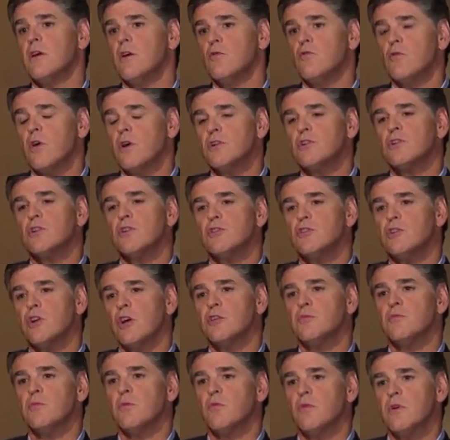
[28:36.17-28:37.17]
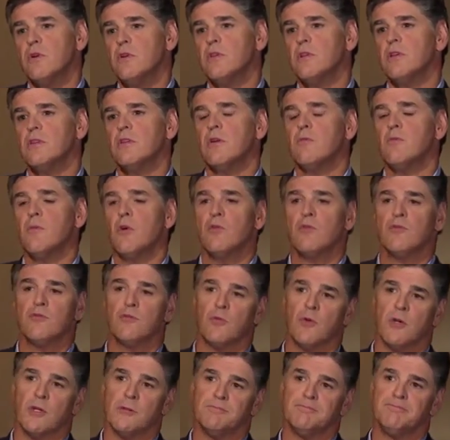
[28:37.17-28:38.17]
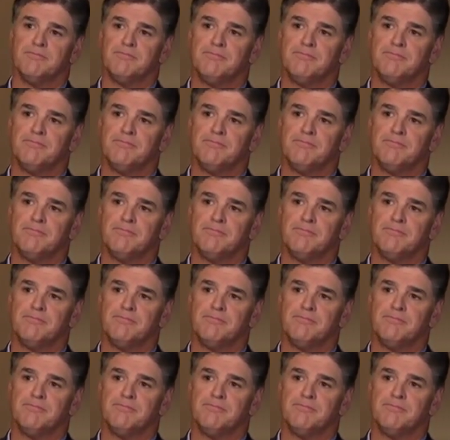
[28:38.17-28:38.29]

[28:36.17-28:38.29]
rushed to judgment? What do you think their motives were?